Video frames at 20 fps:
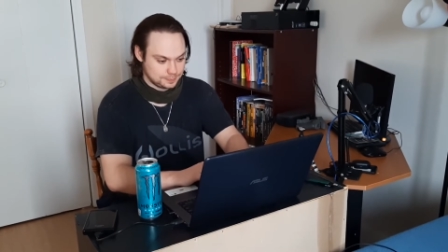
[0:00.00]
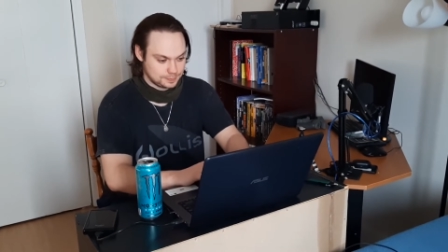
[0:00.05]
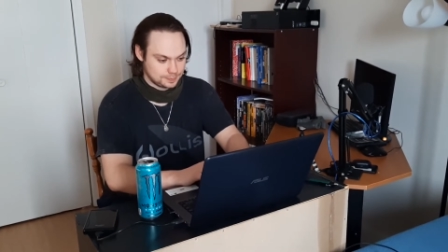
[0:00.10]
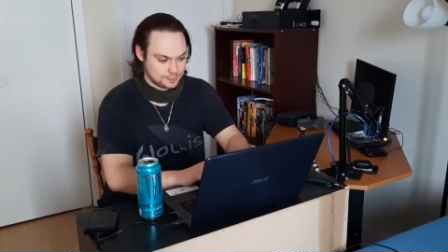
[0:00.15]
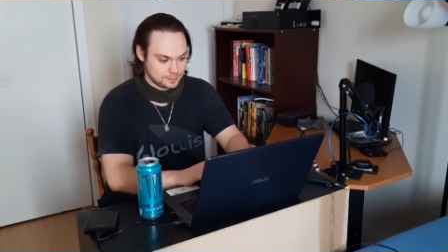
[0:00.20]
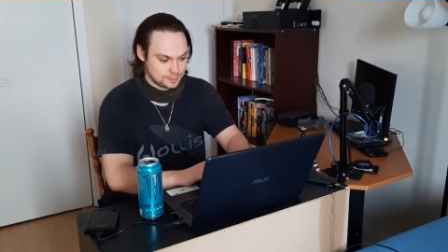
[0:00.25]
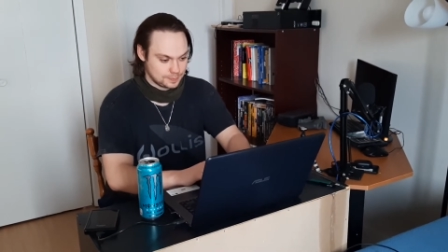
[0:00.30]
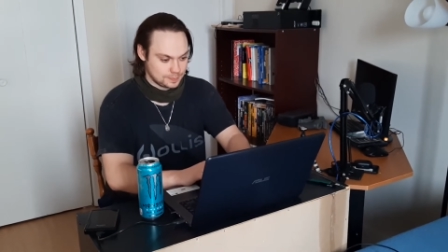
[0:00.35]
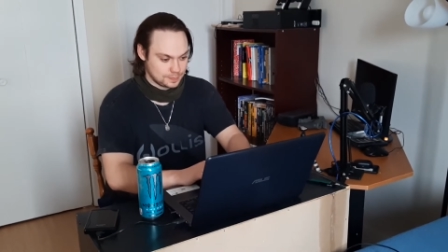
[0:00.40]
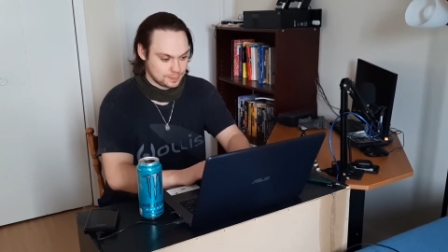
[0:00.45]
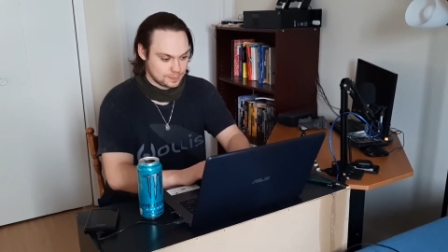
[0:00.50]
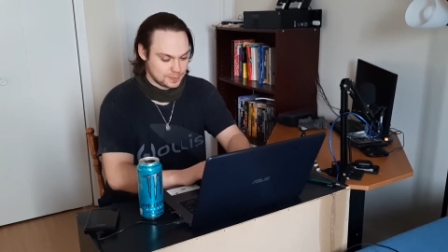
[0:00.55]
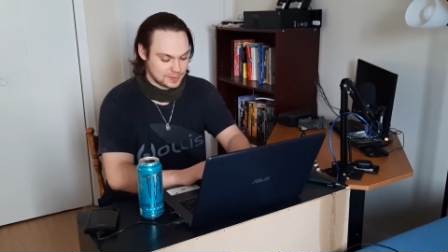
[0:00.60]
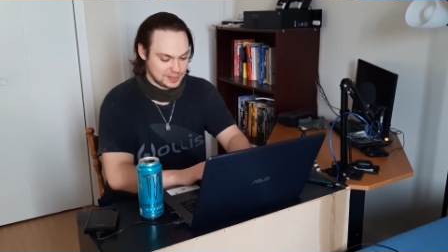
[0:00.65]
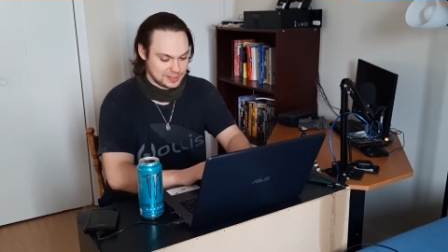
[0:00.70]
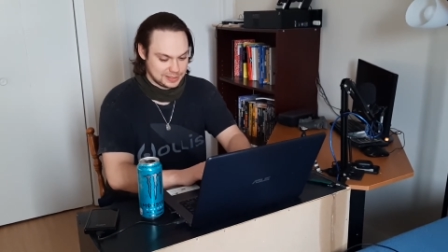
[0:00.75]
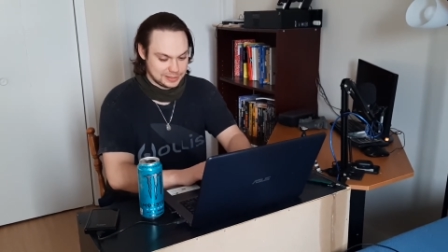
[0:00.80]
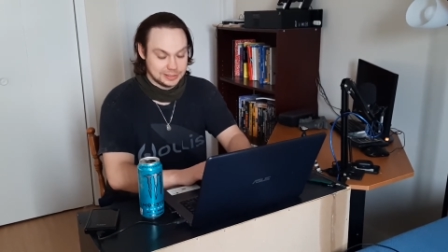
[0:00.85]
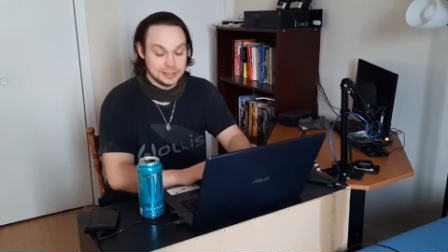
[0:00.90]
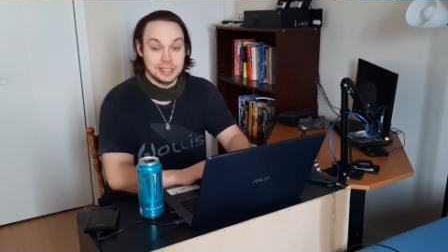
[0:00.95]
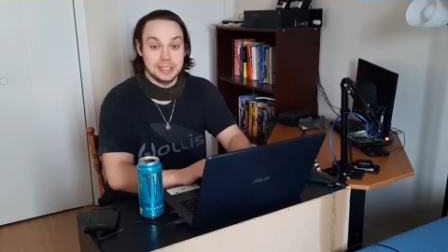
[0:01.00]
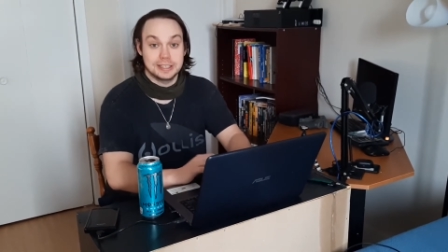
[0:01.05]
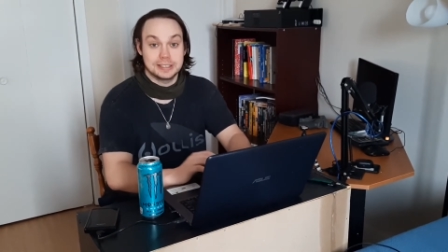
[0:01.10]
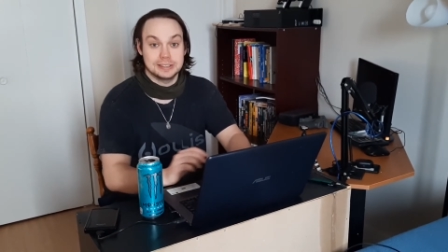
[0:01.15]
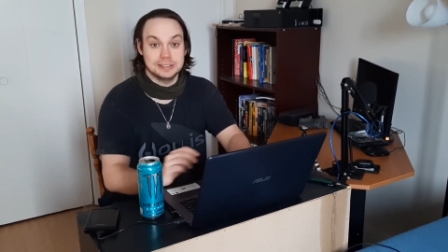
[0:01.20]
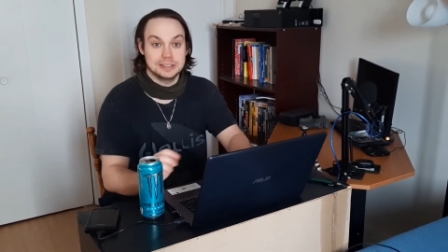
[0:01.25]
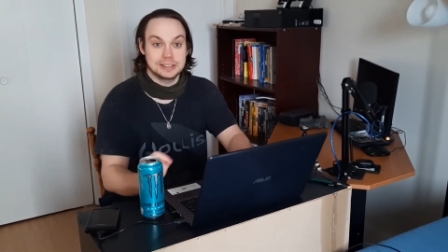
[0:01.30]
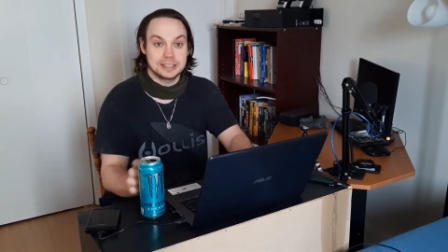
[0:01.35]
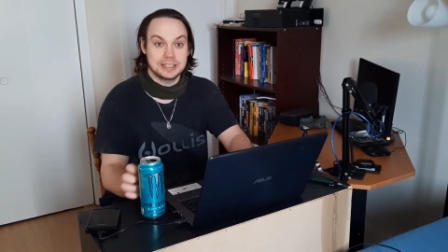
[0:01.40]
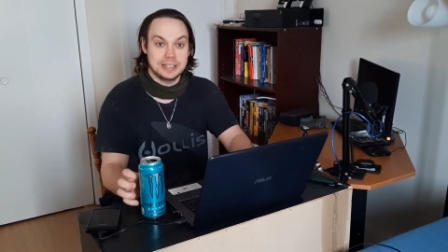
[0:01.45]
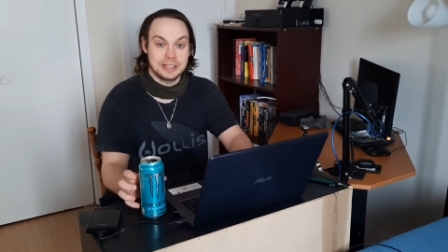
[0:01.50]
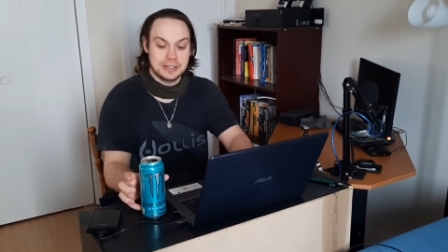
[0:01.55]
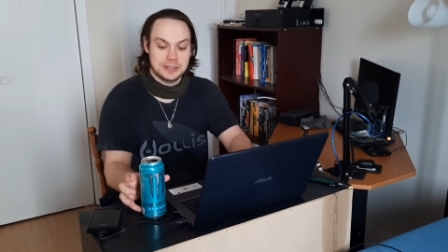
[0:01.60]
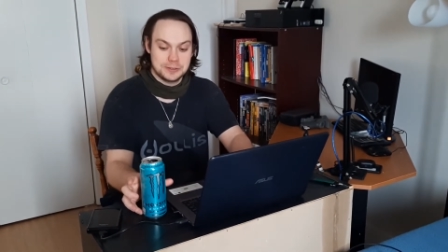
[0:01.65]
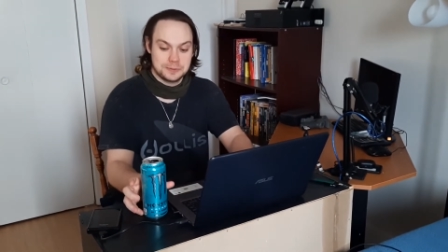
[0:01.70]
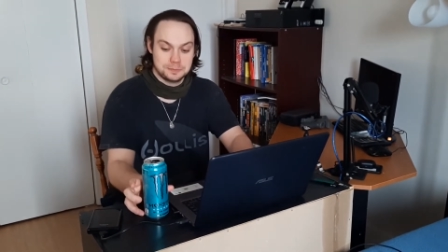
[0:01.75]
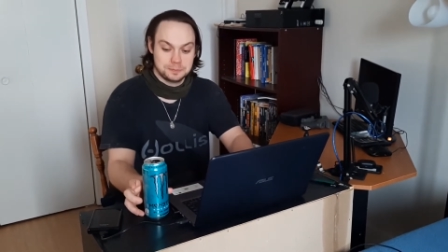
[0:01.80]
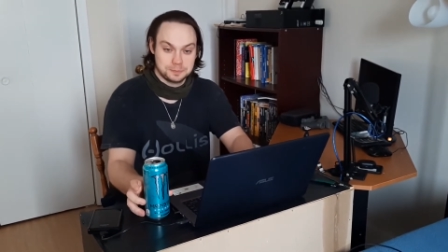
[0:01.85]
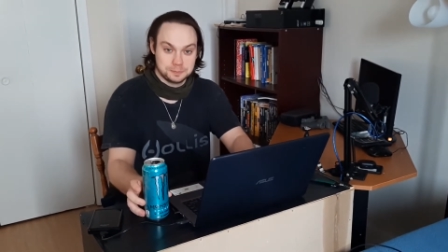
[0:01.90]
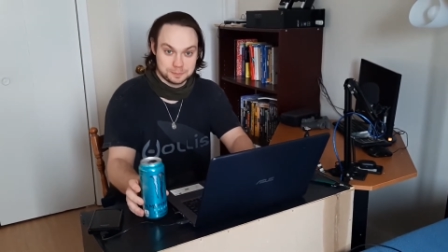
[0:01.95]
implement your tracking that works for you.
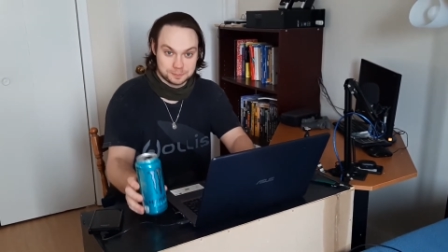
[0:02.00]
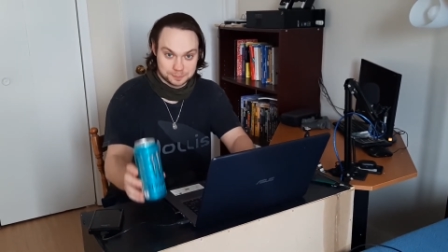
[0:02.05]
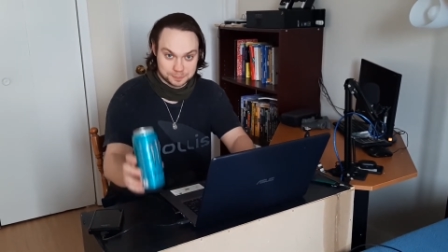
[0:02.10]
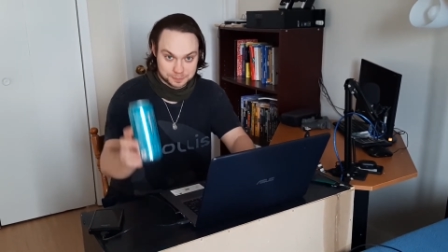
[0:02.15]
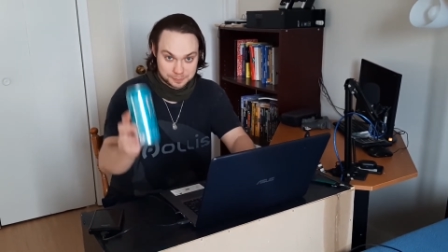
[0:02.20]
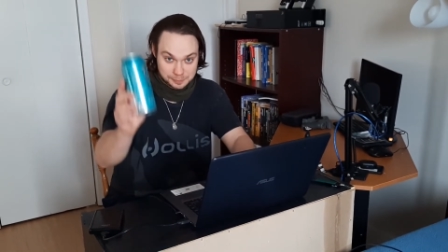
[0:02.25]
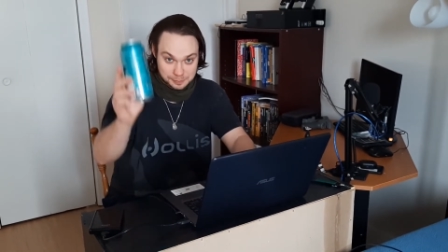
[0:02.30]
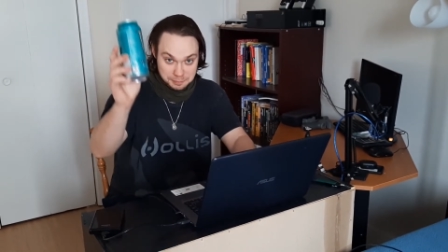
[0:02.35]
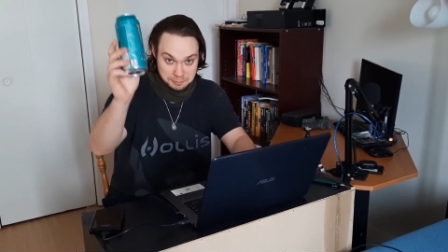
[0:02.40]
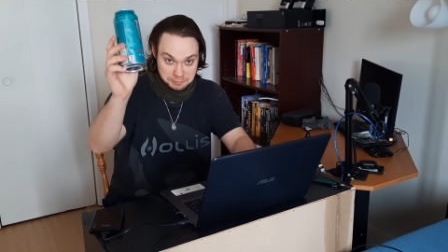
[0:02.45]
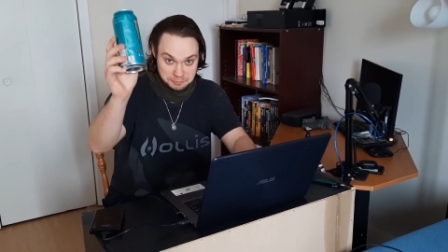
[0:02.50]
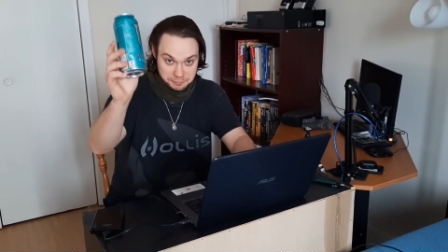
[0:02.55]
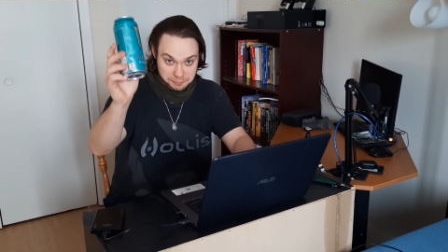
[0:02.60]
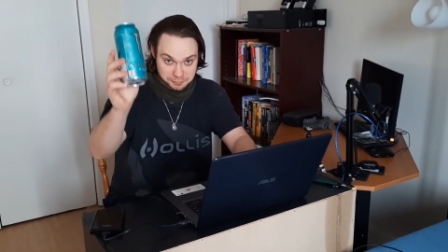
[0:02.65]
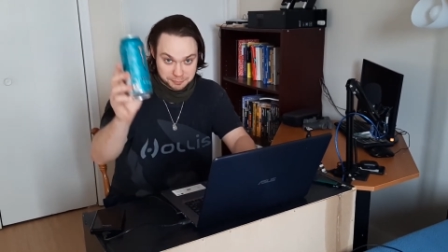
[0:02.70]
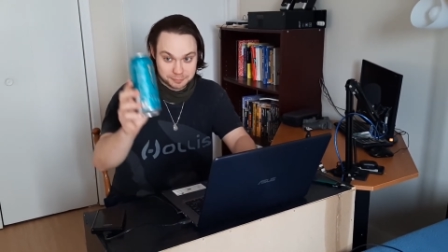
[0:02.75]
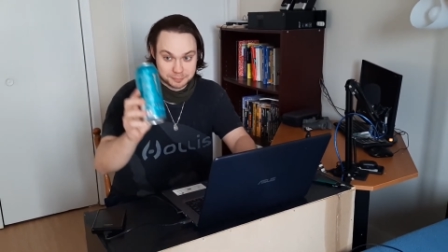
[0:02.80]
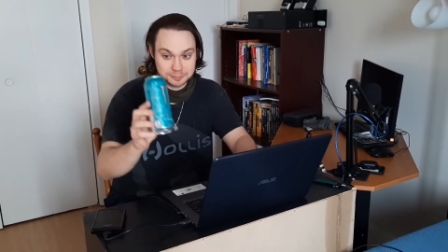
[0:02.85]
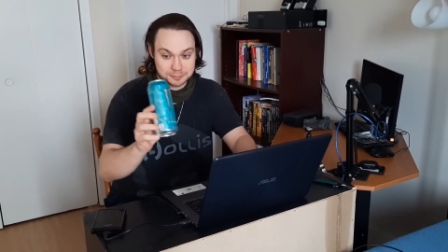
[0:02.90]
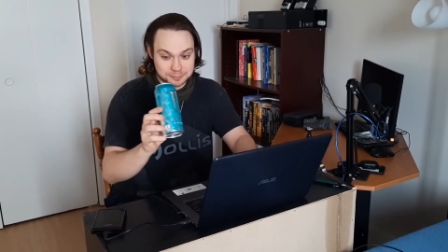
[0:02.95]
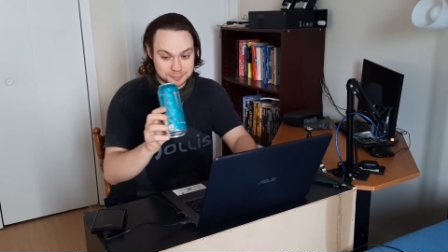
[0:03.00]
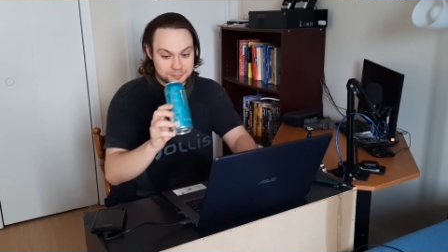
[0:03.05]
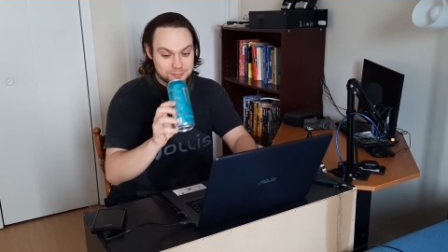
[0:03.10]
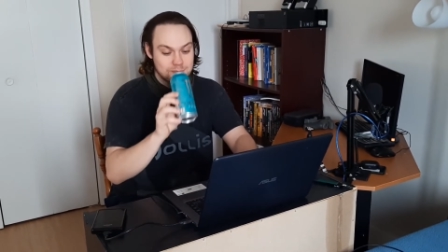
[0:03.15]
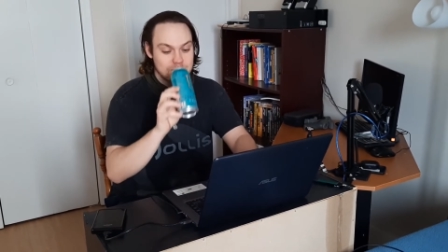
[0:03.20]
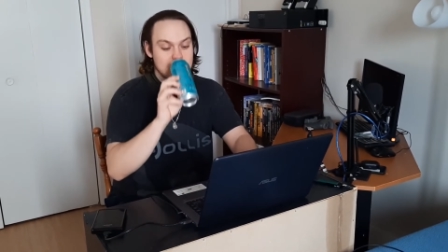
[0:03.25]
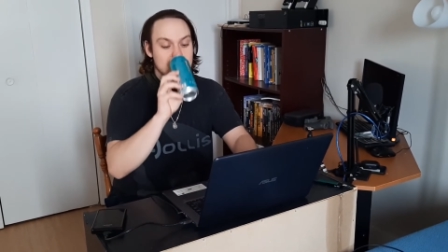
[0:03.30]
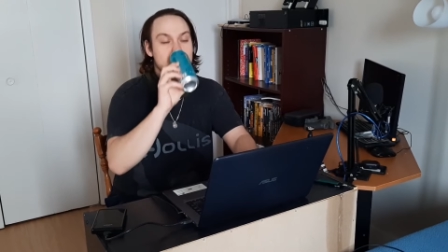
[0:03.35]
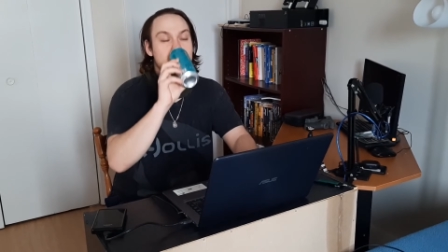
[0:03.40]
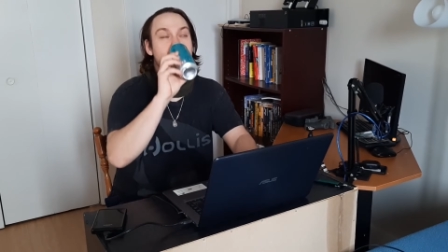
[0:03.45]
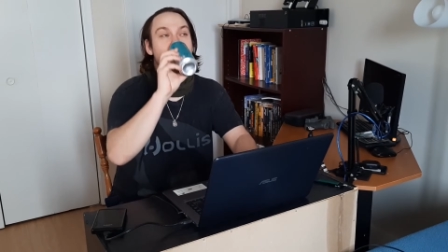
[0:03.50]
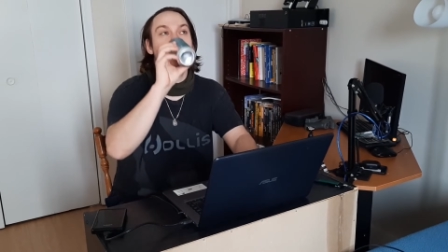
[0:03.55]
My suggestion is to build it